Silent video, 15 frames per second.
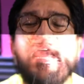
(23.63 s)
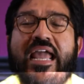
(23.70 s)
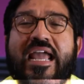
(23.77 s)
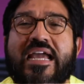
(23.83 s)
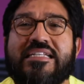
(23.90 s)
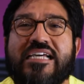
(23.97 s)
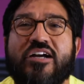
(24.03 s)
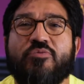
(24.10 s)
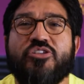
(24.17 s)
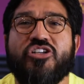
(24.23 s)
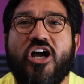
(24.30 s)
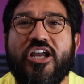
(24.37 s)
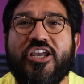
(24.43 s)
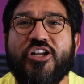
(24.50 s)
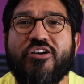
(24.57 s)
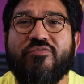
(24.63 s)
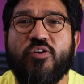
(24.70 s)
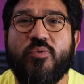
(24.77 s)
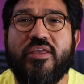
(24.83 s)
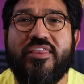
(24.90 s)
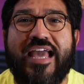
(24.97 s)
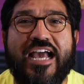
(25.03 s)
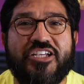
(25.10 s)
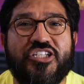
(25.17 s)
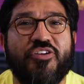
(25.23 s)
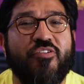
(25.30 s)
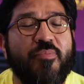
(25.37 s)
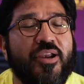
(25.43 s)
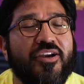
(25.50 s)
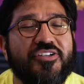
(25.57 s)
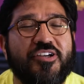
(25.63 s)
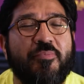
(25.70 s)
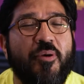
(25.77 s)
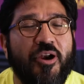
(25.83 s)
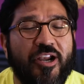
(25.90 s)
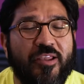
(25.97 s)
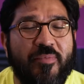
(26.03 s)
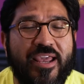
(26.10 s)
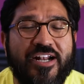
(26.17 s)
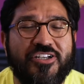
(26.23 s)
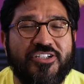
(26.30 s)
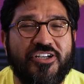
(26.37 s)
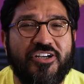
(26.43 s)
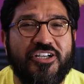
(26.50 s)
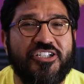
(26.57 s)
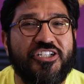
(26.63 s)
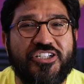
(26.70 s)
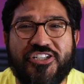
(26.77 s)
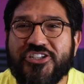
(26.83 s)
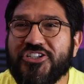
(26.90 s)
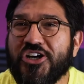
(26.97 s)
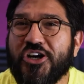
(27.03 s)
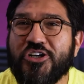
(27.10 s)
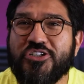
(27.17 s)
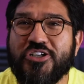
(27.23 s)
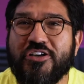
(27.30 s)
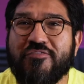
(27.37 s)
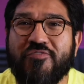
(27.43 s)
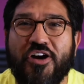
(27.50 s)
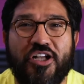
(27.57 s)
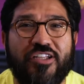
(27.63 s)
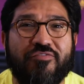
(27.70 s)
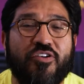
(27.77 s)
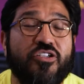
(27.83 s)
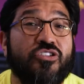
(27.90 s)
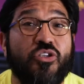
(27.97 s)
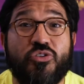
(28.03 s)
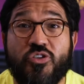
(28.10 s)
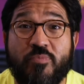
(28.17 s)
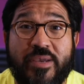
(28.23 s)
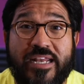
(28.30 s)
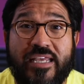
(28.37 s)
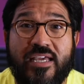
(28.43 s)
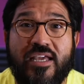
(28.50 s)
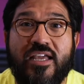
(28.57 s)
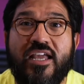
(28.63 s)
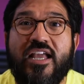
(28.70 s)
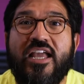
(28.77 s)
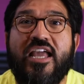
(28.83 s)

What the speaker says: And I was talking it over with Ashley Ramirez, our marketing manager, and she's in charge of all of our social media.